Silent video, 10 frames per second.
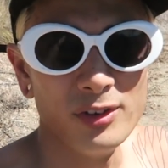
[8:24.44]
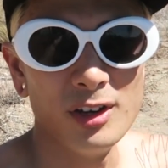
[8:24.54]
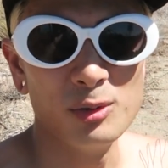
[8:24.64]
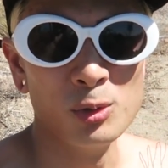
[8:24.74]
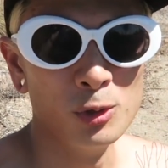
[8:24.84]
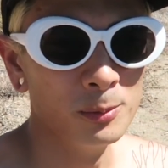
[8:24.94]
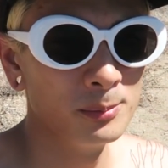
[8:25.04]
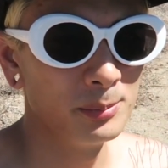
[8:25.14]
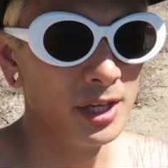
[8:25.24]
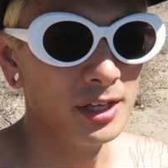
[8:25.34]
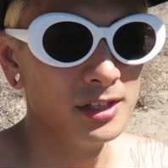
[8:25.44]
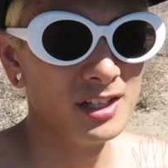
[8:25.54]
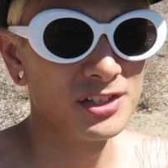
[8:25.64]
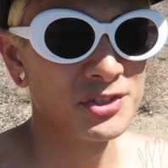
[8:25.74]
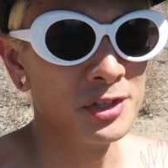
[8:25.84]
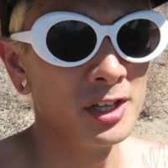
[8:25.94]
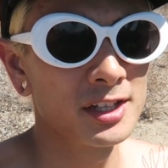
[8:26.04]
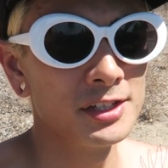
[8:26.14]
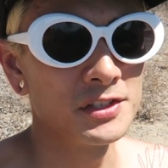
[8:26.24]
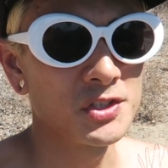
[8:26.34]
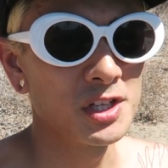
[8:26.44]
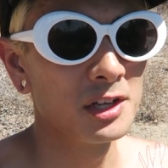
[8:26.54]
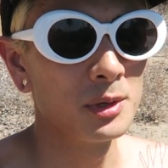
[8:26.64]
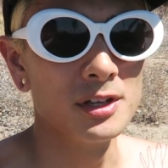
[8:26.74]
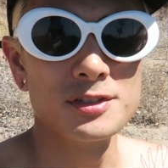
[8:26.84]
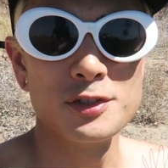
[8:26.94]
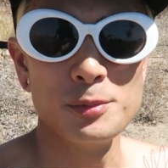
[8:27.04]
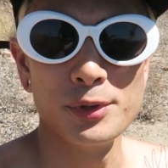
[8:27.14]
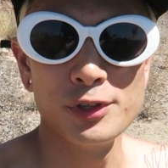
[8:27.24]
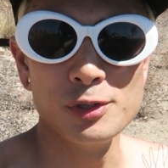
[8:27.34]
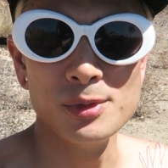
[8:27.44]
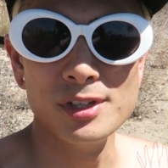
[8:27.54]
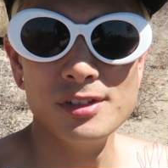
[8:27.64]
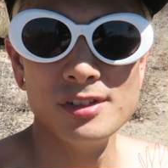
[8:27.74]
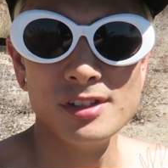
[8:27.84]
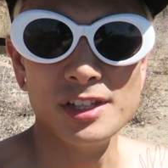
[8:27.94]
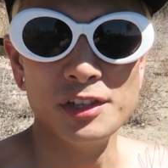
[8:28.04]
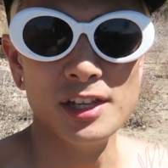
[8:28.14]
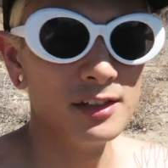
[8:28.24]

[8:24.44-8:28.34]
very warm, but it's not like in Australia where it's super humid, in,